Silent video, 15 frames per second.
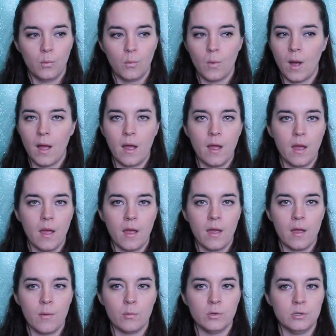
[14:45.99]

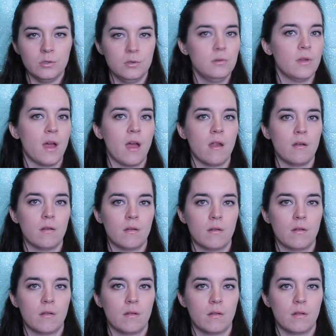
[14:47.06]
Why would you do that?
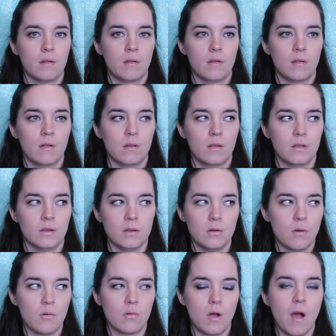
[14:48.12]
You
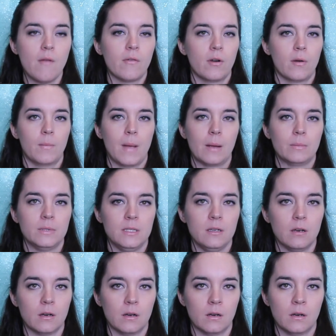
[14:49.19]
don't cover Bob
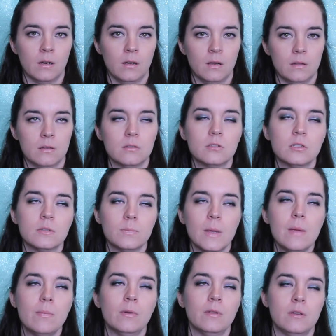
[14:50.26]
Seger. There's just
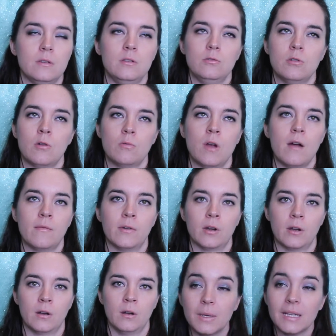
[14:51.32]
people that you don't
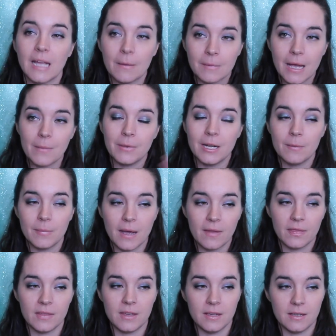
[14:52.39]
cover. But it kept coming up
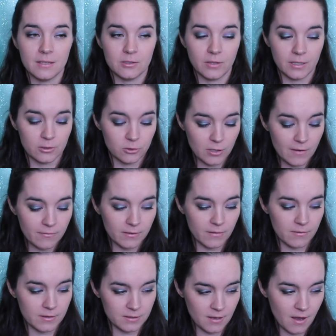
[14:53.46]
on the, like, shuffle
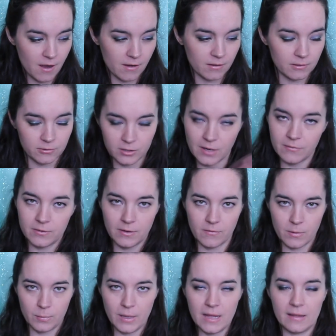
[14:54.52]
of the song, or shuffle of
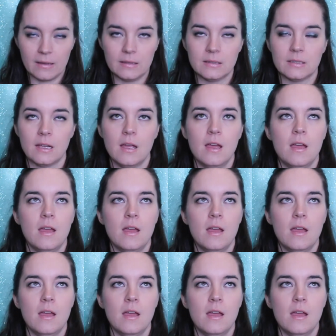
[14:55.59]
the playlist.